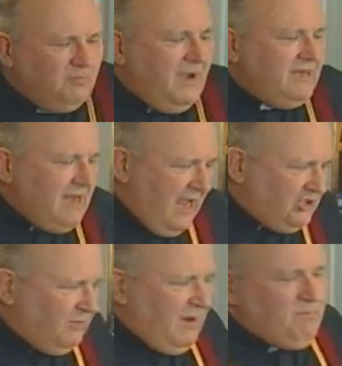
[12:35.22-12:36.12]
might not.
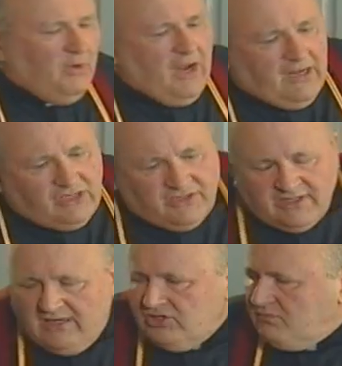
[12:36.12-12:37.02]
You might put onions
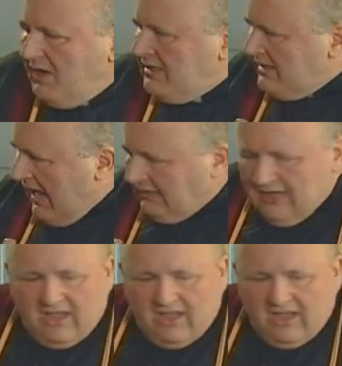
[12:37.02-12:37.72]
in it, you might not.